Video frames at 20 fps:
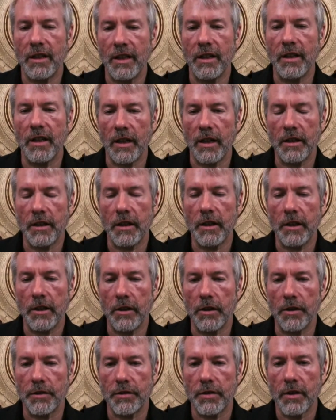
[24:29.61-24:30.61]
in 90
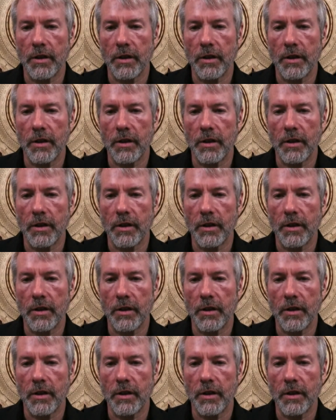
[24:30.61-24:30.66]
years.